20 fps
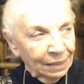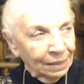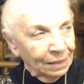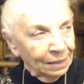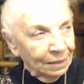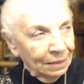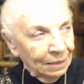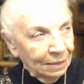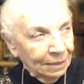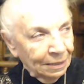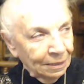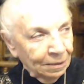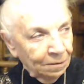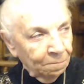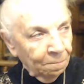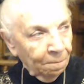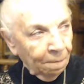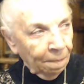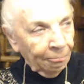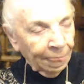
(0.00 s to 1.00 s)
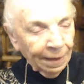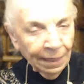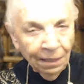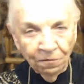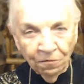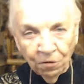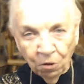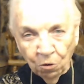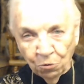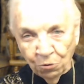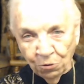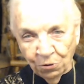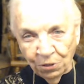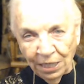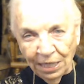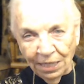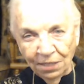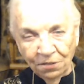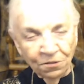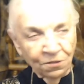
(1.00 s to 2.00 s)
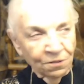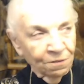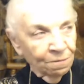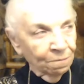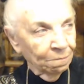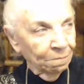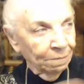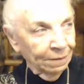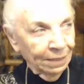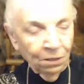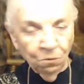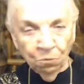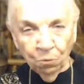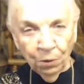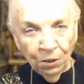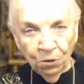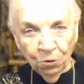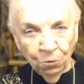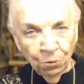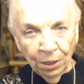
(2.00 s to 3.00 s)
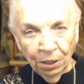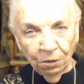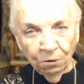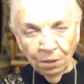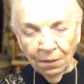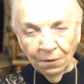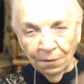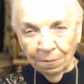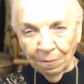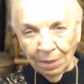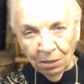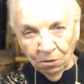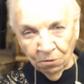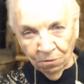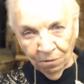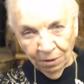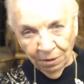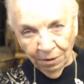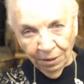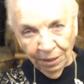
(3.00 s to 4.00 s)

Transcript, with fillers: uh, in those days than we do here on the mountain.